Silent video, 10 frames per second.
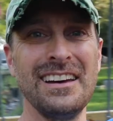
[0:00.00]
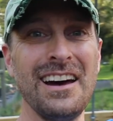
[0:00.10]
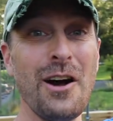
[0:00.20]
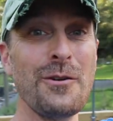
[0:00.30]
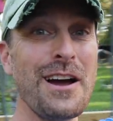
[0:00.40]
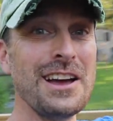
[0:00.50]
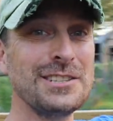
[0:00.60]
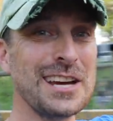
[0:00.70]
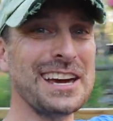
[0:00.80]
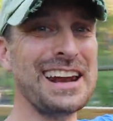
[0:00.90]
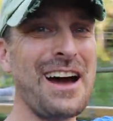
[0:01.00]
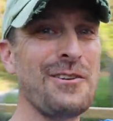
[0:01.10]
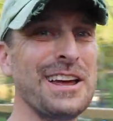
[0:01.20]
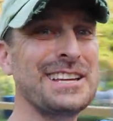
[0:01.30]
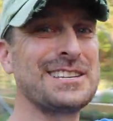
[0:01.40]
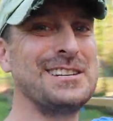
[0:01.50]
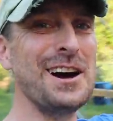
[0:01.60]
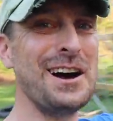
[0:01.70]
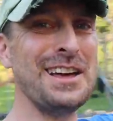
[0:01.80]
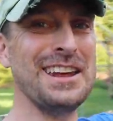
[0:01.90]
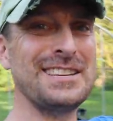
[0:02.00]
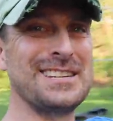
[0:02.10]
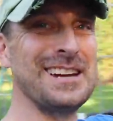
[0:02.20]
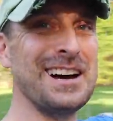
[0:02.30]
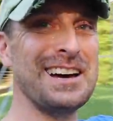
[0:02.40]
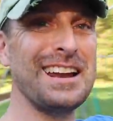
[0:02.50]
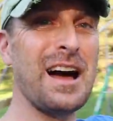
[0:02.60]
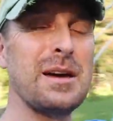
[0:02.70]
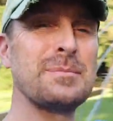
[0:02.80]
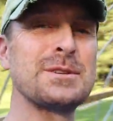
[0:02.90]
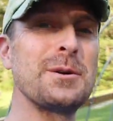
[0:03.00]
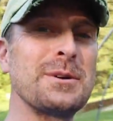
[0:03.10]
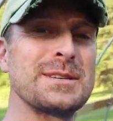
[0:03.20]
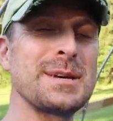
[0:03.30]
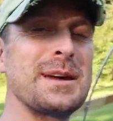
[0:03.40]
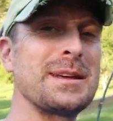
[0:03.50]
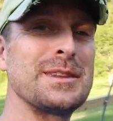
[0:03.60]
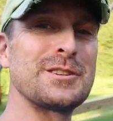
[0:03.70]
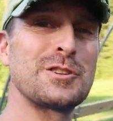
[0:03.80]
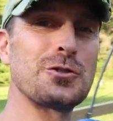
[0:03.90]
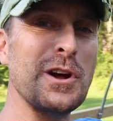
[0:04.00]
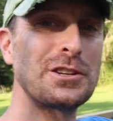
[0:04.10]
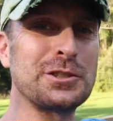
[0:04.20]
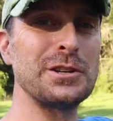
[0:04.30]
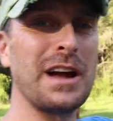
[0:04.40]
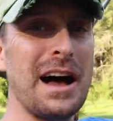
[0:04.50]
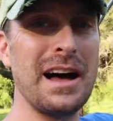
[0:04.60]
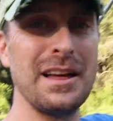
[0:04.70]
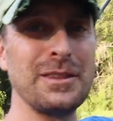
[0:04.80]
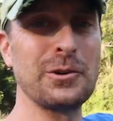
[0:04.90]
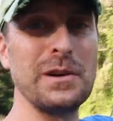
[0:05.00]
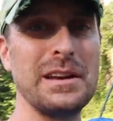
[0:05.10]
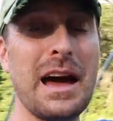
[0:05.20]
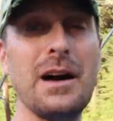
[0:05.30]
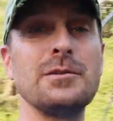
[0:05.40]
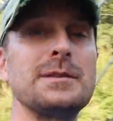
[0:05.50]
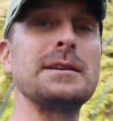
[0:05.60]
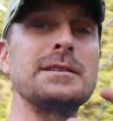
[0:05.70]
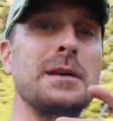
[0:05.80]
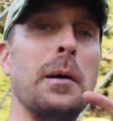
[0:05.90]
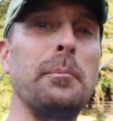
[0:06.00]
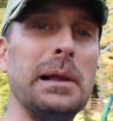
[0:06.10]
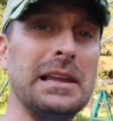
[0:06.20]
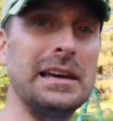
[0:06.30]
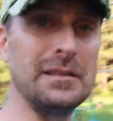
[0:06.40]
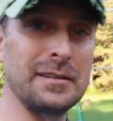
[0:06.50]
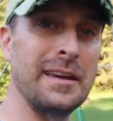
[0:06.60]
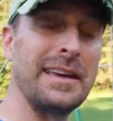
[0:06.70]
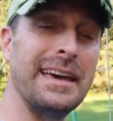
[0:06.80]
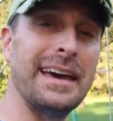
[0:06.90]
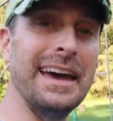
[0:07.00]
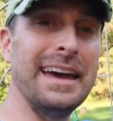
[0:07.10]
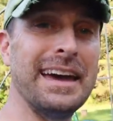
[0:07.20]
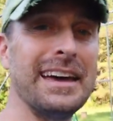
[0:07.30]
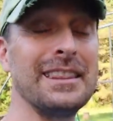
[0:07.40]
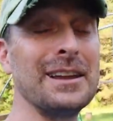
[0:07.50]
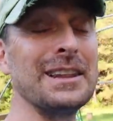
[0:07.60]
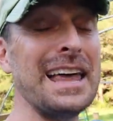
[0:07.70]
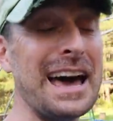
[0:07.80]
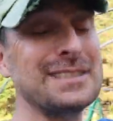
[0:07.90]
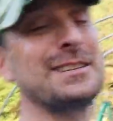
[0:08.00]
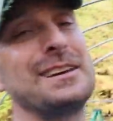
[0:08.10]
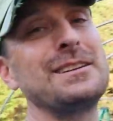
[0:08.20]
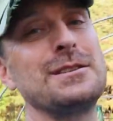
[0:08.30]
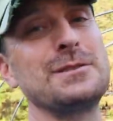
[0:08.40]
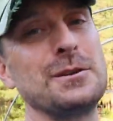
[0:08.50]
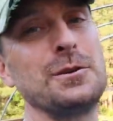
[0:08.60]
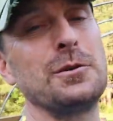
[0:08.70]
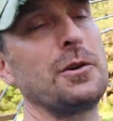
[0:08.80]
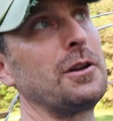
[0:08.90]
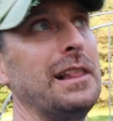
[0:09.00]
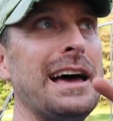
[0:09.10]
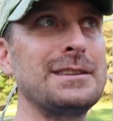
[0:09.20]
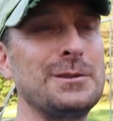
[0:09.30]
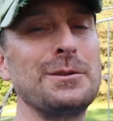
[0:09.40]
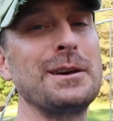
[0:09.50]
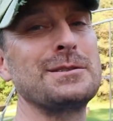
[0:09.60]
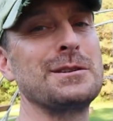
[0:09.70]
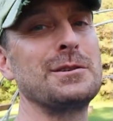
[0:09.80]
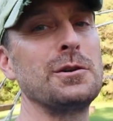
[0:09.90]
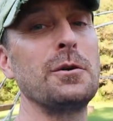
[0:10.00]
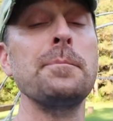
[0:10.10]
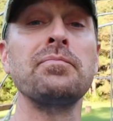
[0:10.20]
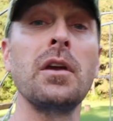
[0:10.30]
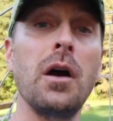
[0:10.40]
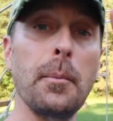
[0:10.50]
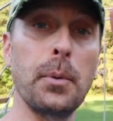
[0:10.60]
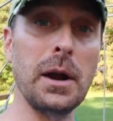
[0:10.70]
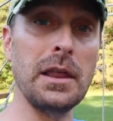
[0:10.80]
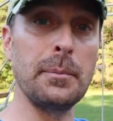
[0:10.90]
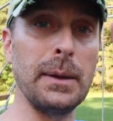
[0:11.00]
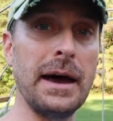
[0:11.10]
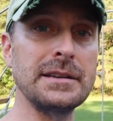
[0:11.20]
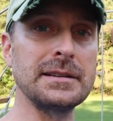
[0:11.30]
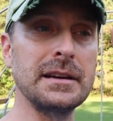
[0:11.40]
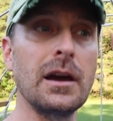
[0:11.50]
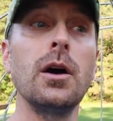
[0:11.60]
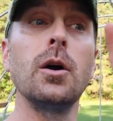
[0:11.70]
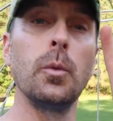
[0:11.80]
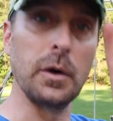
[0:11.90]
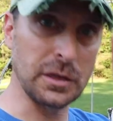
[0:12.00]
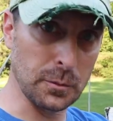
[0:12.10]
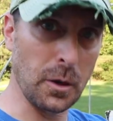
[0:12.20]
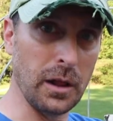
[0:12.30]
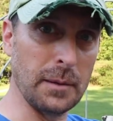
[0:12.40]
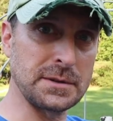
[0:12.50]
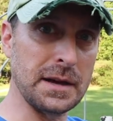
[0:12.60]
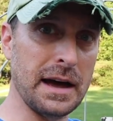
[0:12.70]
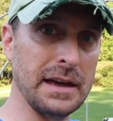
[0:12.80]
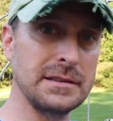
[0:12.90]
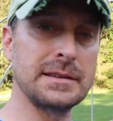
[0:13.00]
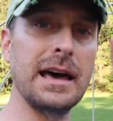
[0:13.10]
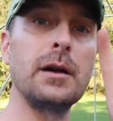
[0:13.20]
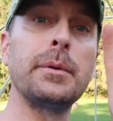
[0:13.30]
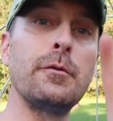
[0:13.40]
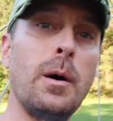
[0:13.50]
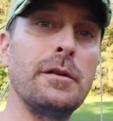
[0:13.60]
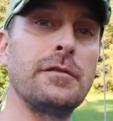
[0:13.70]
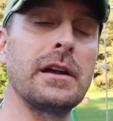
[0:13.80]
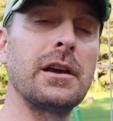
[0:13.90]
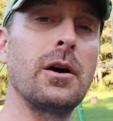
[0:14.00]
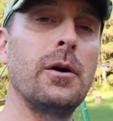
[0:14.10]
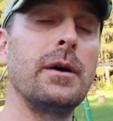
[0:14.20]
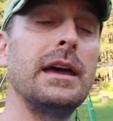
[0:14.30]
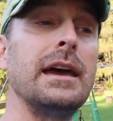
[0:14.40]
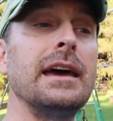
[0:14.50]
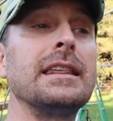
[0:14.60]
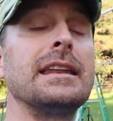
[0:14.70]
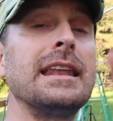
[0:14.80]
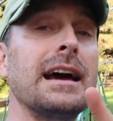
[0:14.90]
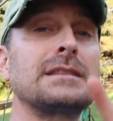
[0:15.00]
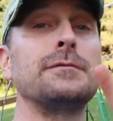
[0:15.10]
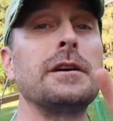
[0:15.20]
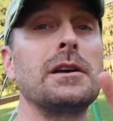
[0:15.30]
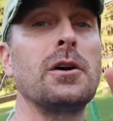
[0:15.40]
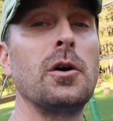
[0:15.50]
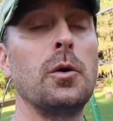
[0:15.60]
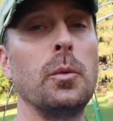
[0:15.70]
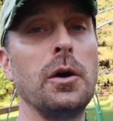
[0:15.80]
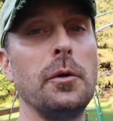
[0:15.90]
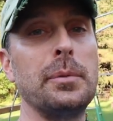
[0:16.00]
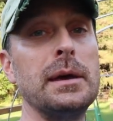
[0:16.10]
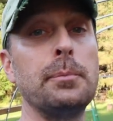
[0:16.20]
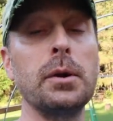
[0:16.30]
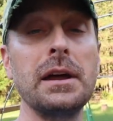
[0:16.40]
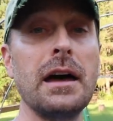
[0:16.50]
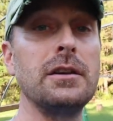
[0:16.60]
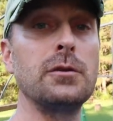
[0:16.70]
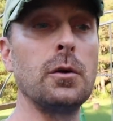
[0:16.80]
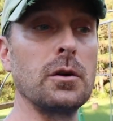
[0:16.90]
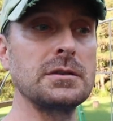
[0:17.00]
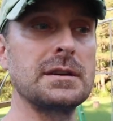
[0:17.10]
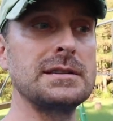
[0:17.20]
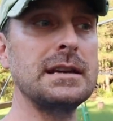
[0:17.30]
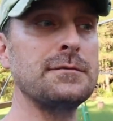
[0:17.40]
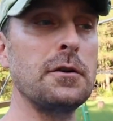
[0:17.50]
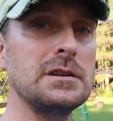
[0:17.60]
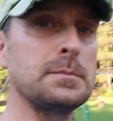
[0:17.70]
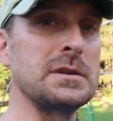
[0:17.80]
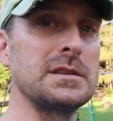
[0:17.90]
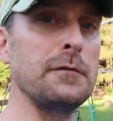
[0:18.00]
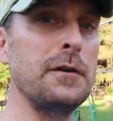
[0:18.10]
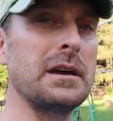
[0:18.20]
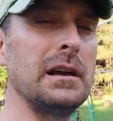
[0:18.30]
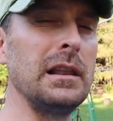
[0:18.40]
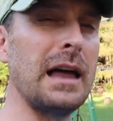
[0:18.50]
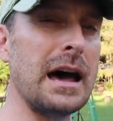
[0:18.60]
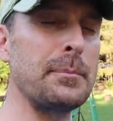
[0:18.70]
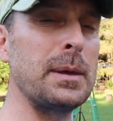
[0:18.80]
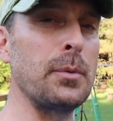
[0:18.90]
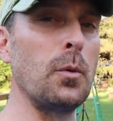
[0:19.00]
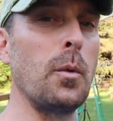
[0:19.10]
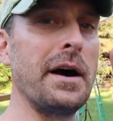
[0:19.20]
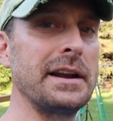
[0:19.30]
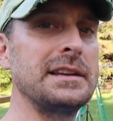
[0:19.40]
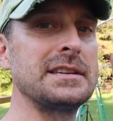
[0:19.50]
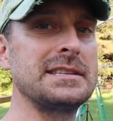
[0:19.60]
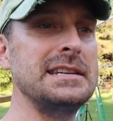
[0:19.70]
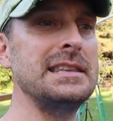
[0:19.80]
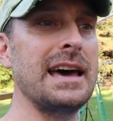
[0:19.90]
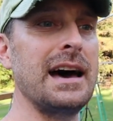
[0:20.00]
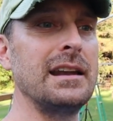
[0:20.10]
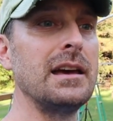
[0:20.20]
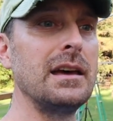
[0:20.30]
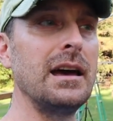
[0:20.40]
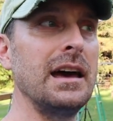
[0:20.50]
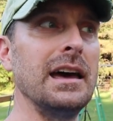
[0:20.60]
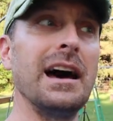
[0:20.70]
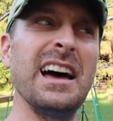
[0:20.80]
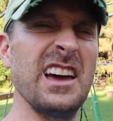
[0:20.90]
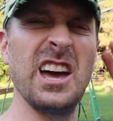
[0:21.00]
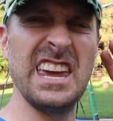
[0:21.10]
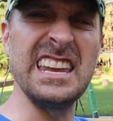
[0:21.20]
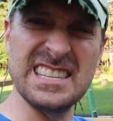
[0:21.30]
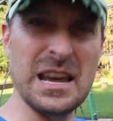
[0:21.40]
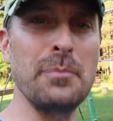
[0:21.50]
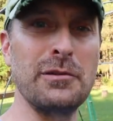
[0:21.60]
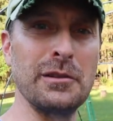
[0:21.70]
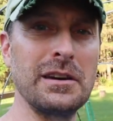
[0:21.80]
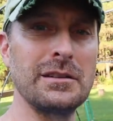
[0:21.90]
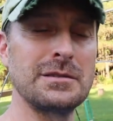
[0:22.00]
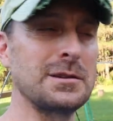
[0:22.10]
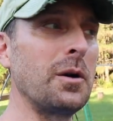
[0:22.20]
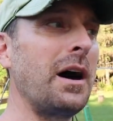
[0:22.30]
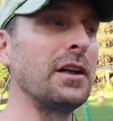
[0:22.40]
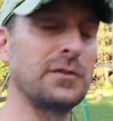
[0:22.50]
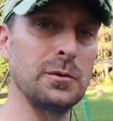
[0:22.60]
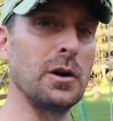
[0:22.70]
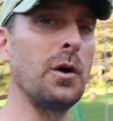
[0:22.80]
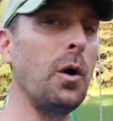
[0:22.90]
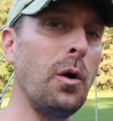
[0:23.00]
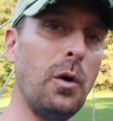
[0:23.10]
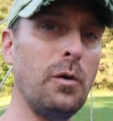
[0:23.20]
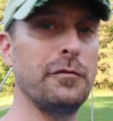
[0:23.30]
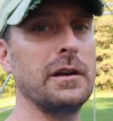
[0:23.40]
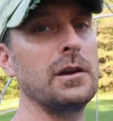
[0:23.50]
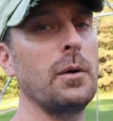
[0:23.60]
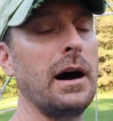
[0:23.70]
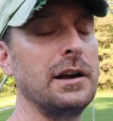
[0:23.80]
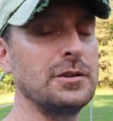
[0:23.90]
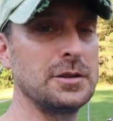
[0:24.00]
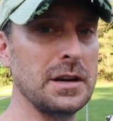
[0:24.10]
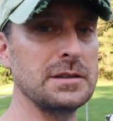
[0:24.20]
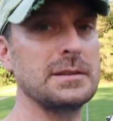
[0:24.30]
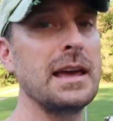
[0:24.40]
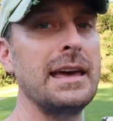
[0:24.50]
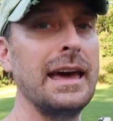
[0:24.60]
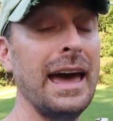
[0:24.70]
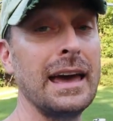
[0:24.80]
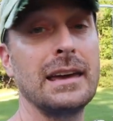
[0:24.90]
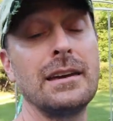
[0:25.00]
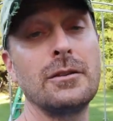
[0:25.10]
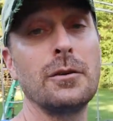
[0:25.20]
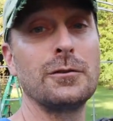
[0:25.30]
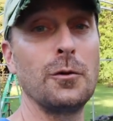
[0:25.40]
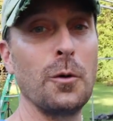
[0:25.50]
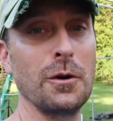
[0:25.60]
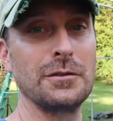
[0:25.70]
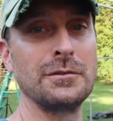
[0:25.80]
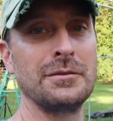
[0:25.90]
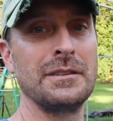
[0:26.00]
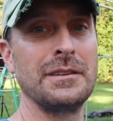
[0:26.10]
All right, check it out. It's done. It's done. I am so excited. The structure on the greenhouse is complete. And the last thing to do, or the last two things to do are put on the plastic with the roll-up sides. That'll be one video. And the next video will be putting on the doors because that's very specific and a lot of people wanted to see that uh, in-depthly. So I'll do a whole video on just hanging those doors.